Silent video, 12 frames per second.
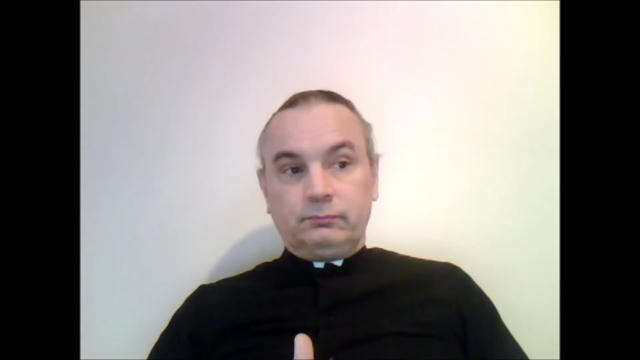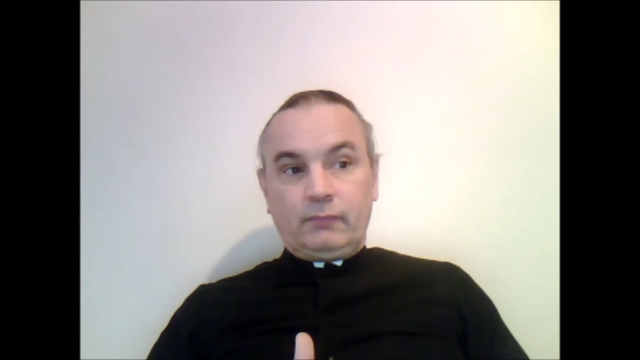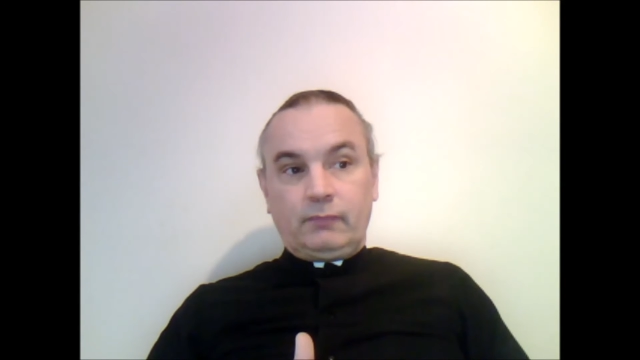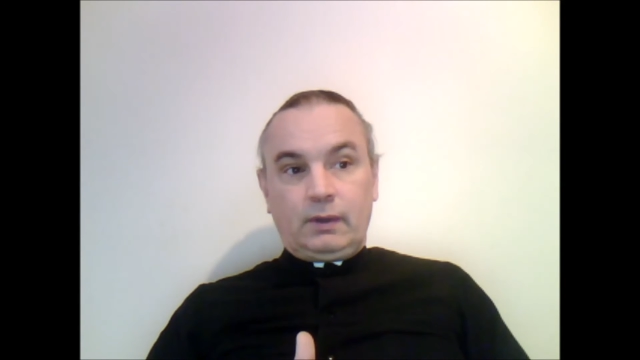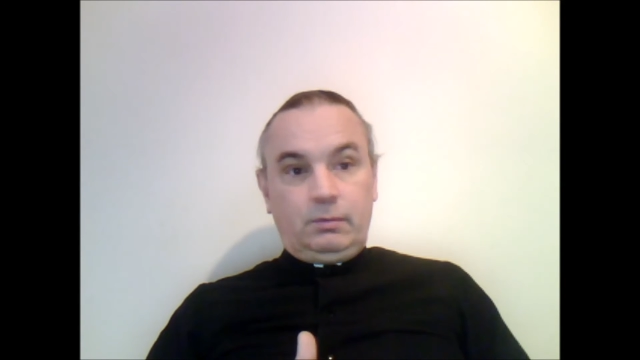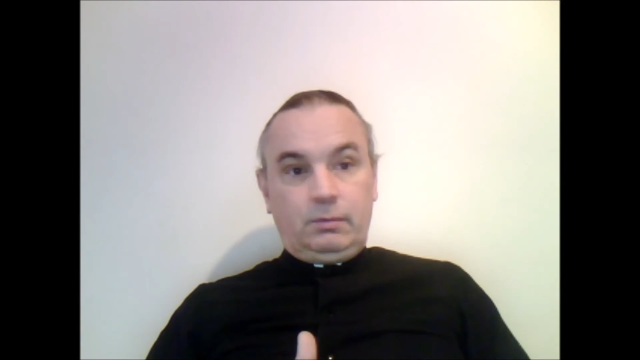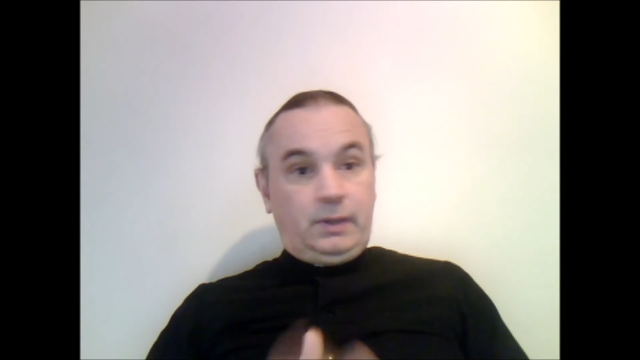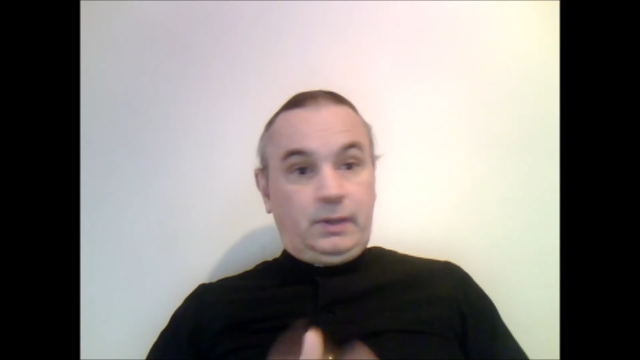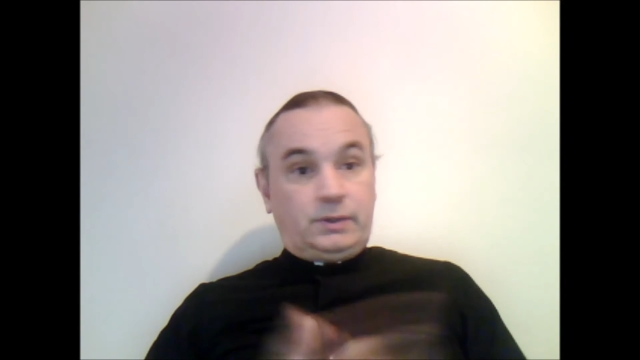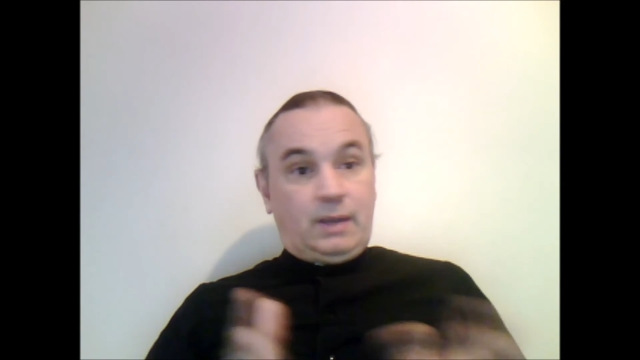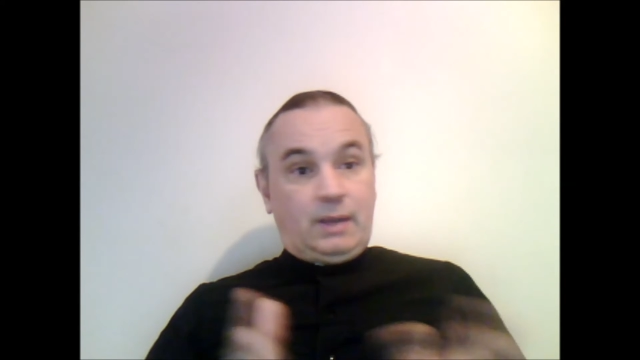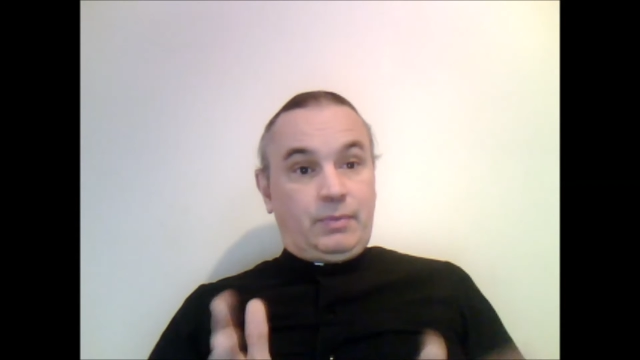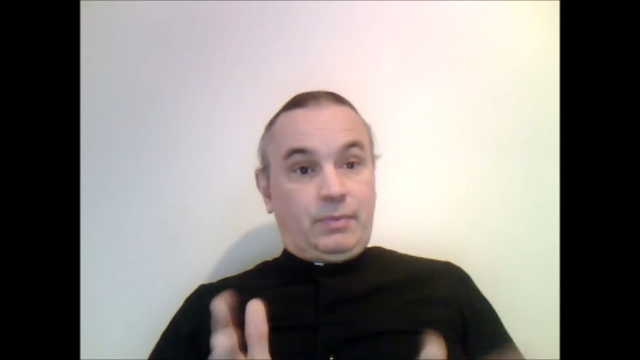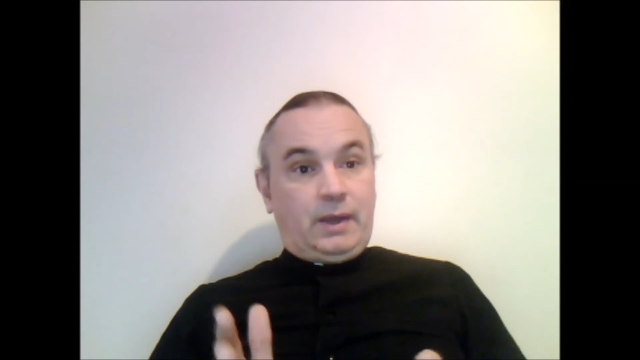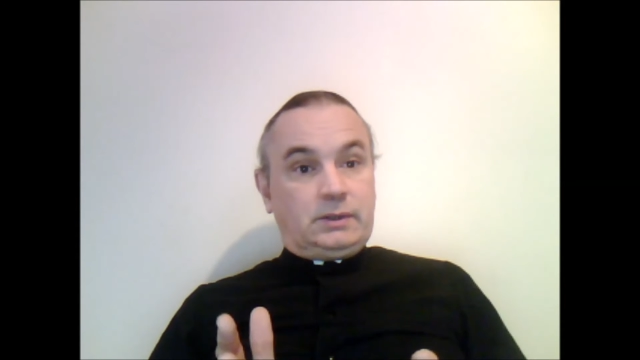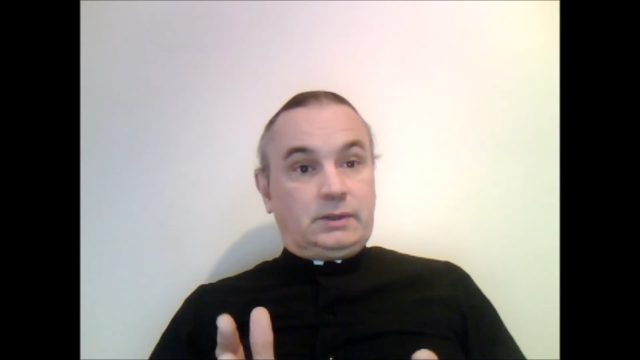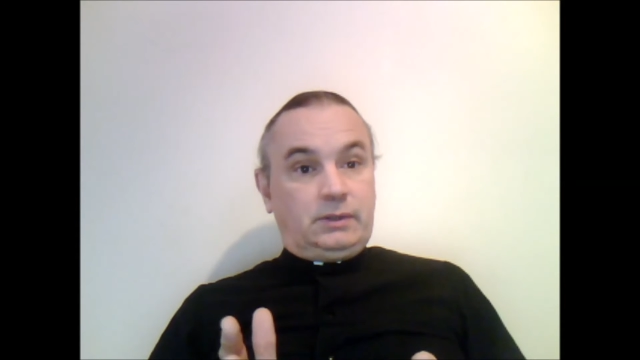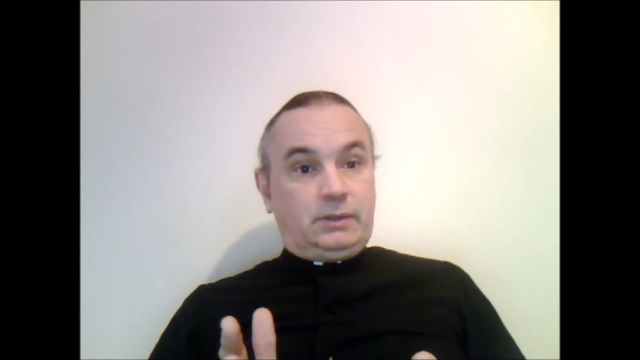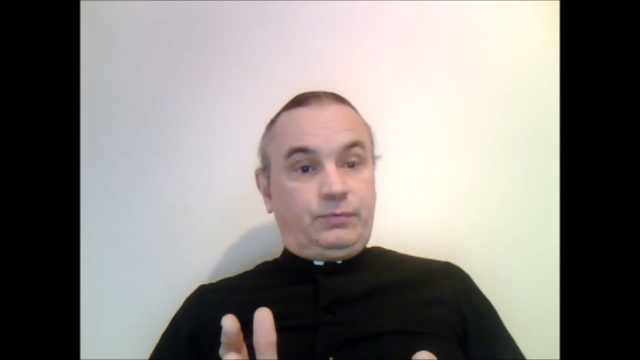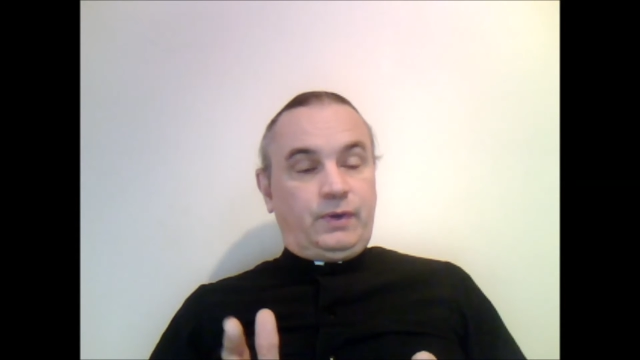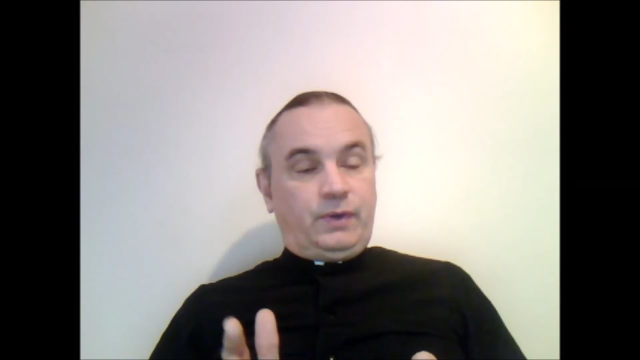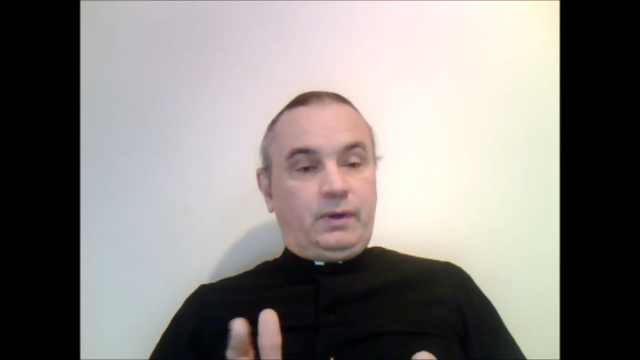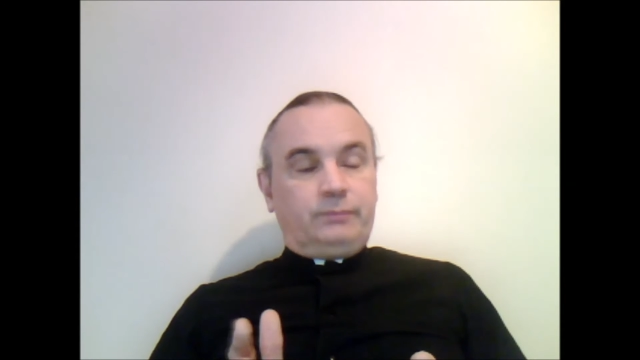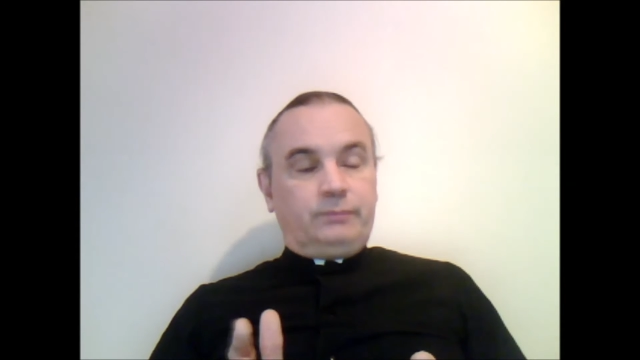It'd be the same thing as if
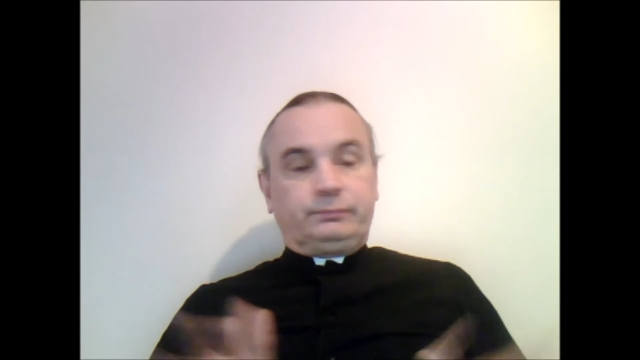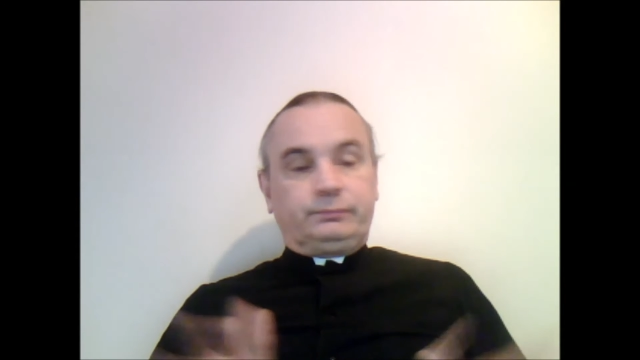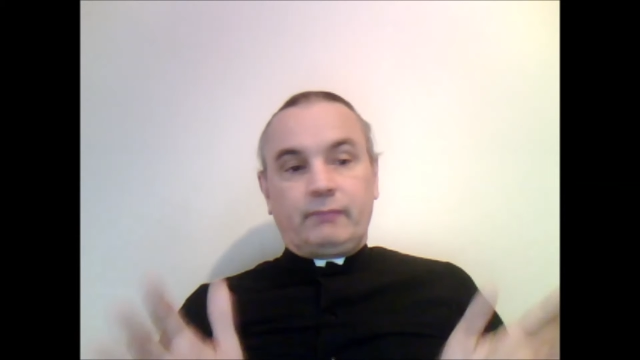the